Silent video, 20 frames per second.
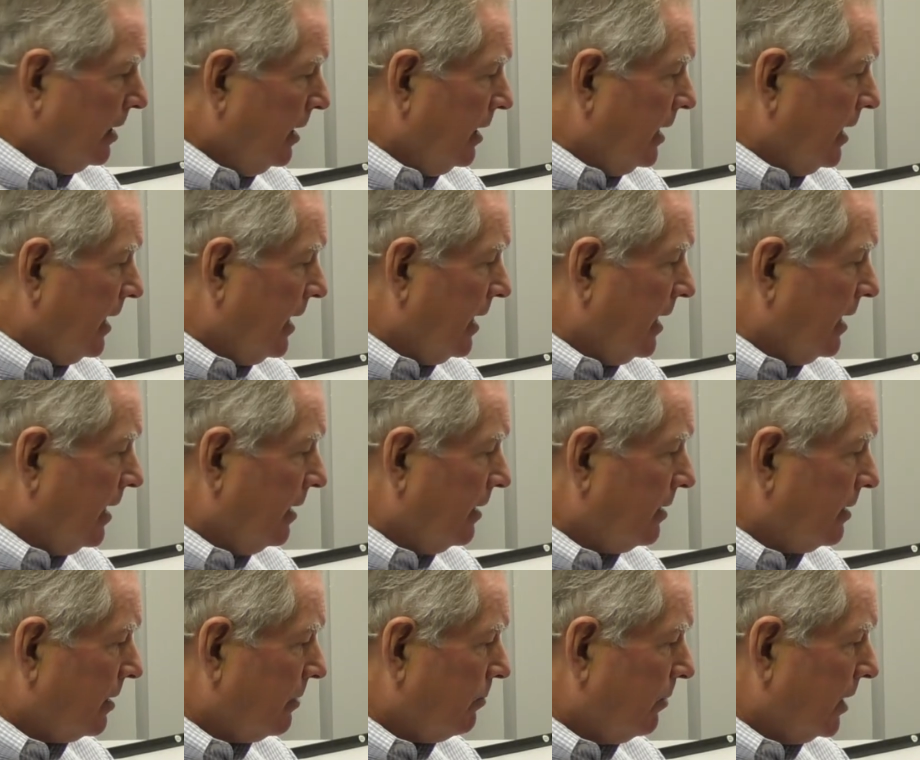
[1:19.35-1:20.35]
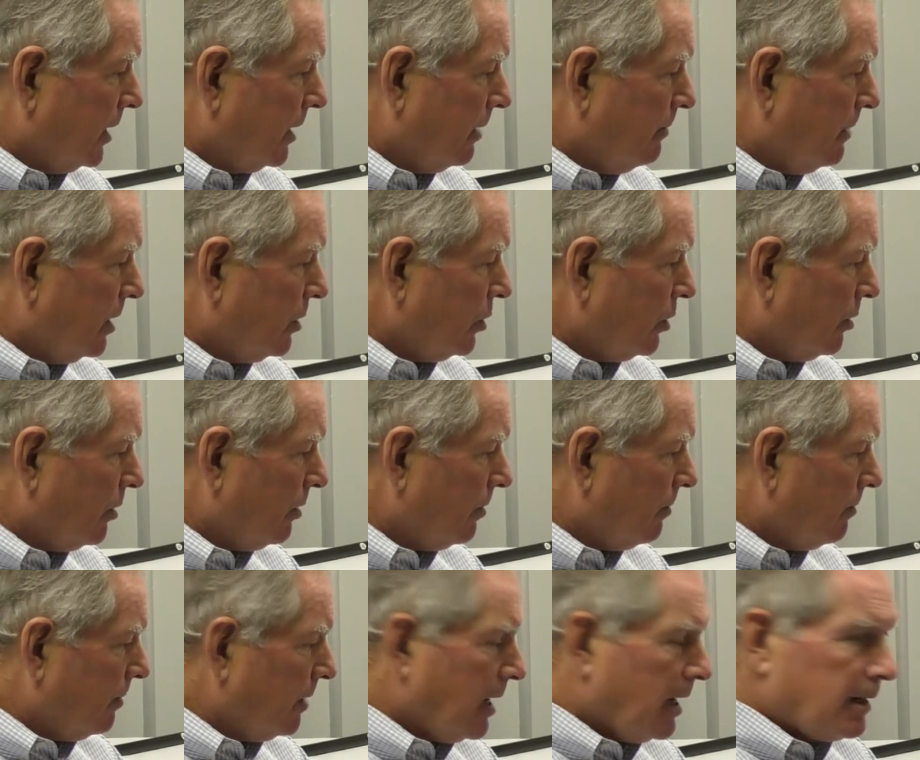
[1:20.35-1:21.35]
and we can measure
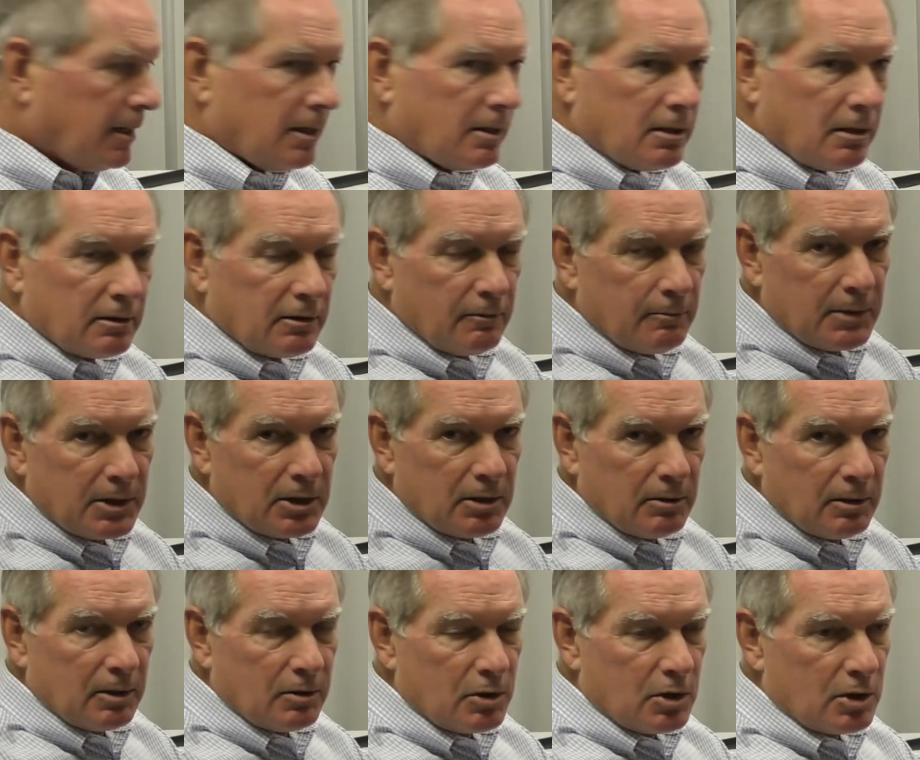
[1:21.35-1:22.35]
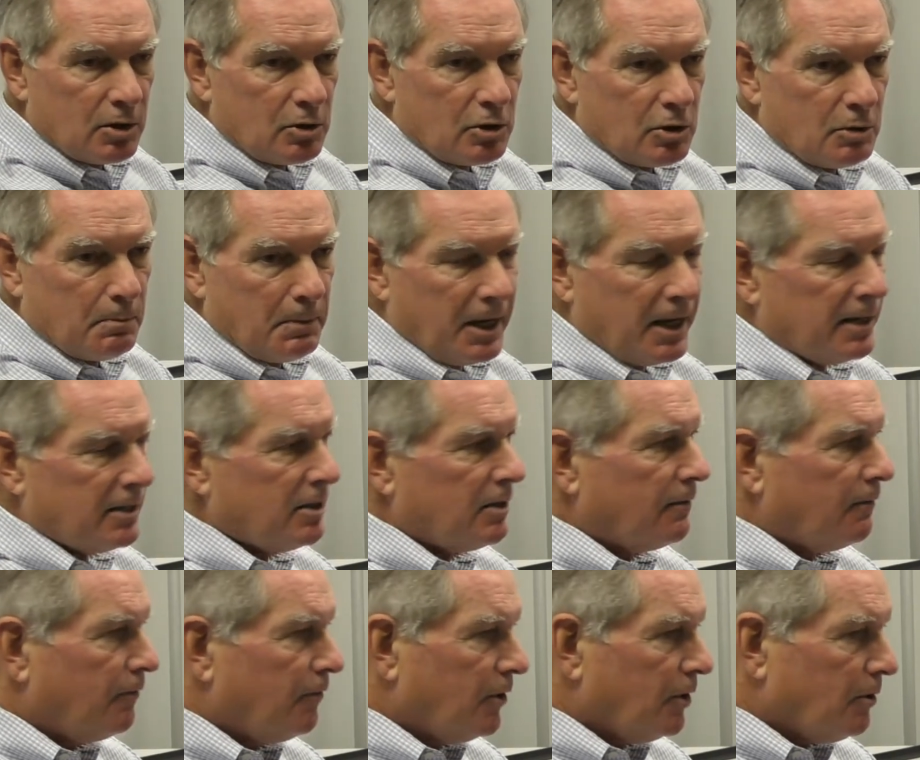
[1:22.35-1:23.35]
non-conductive materials such as paints
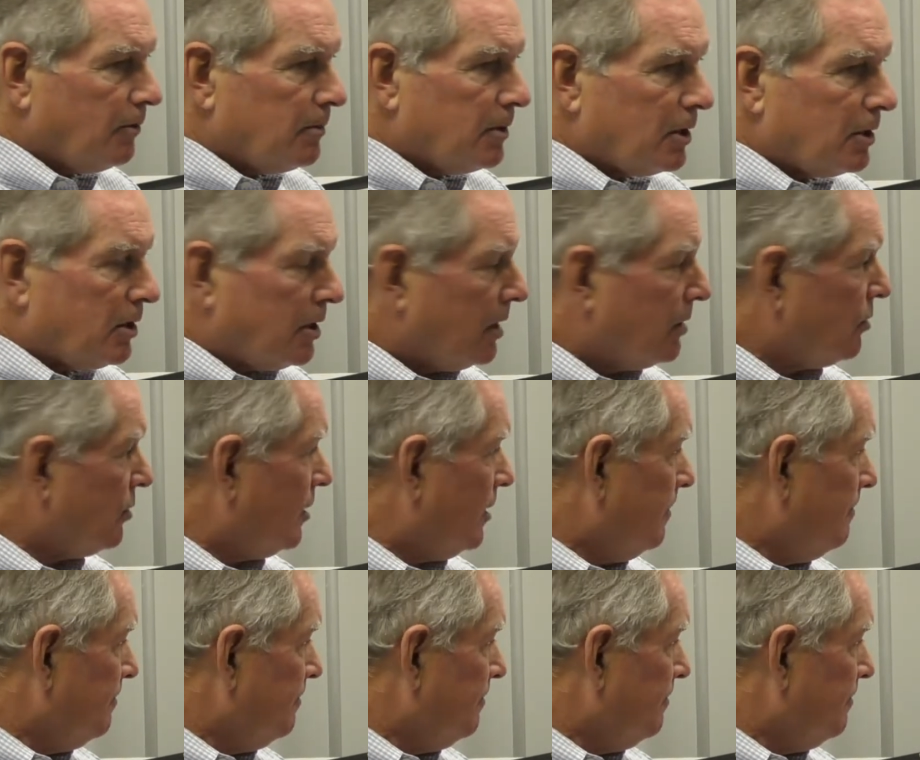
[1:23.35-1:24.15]
and films, etc.